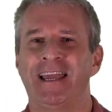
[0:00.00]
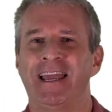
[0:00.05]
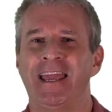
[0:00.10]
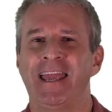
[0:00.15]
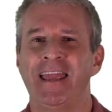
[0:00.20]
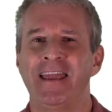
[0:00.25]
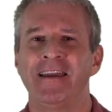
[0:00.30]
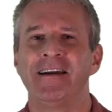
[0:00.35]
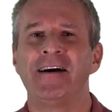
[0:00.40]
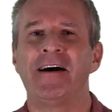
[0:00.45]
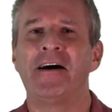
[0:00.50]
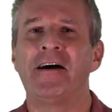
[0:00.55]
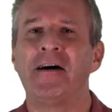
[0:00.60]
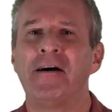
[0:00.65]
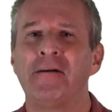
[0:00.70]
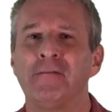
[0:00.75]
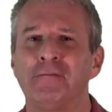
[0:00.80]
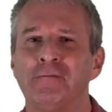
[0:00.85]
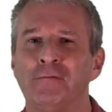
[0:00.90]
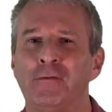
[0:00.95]
Here
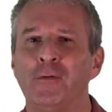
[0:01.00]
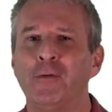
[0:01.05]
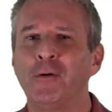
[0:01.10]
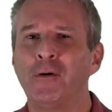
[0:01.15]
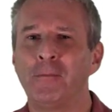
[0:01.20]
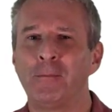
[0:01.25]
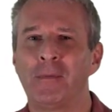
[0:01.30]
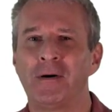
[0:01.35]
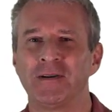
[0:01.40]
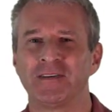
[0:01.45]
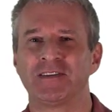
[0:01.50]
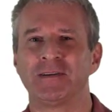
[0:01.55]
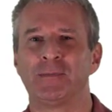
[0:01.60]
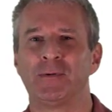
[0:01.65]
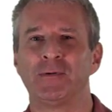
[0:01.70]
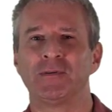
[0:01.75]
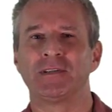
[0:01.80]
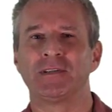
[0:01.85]
are 4 possible